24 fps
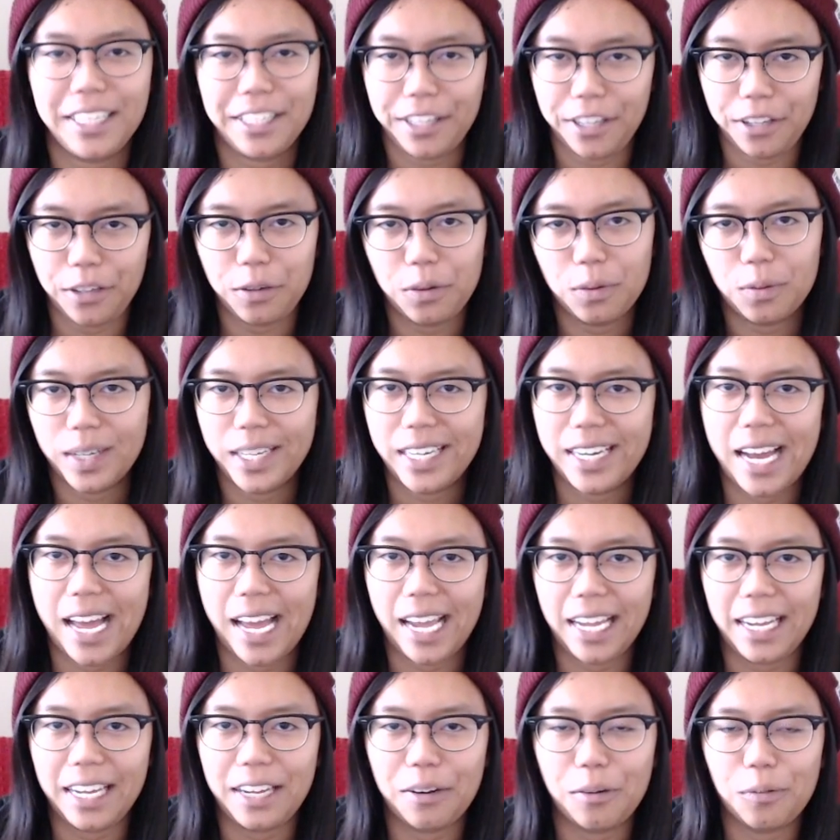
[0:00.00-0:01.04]
cute one
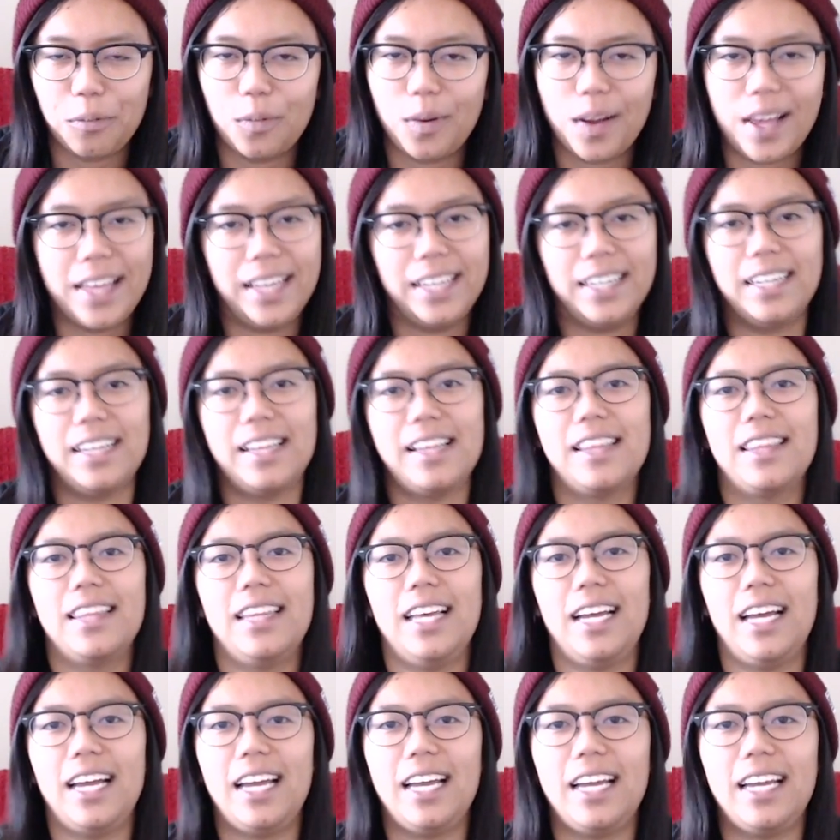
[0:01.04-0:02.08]
night when
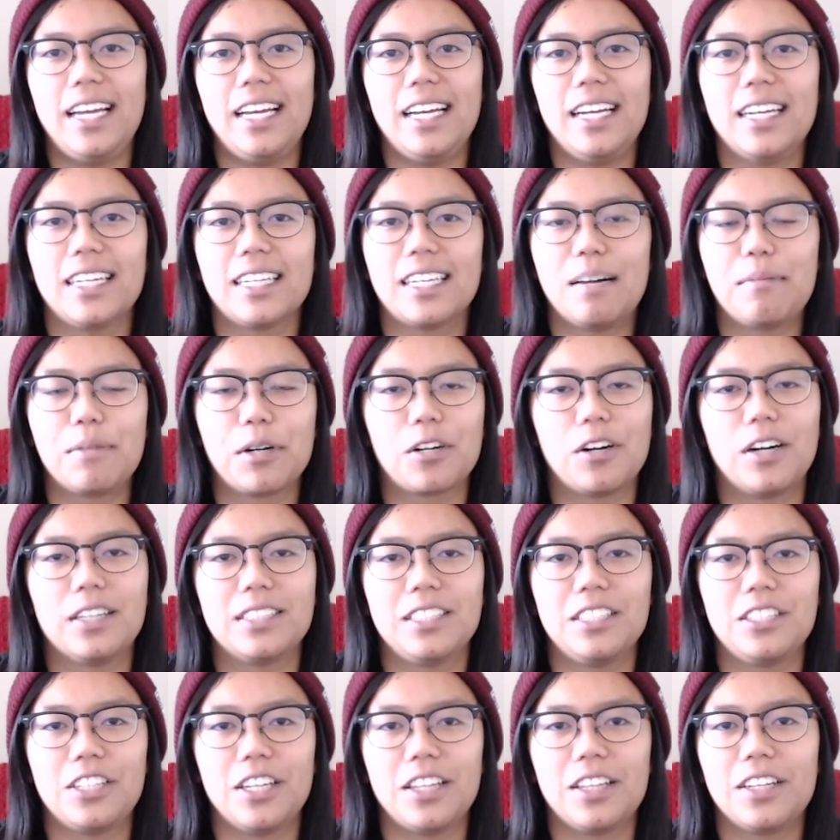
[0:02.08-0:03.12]
they come
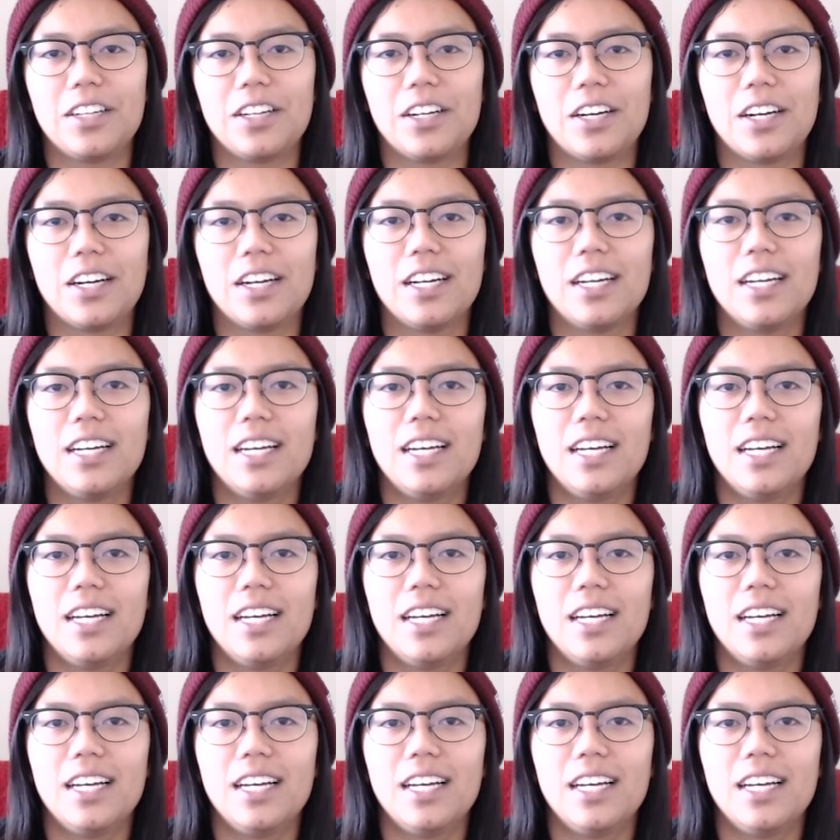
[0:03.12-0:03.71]
across each other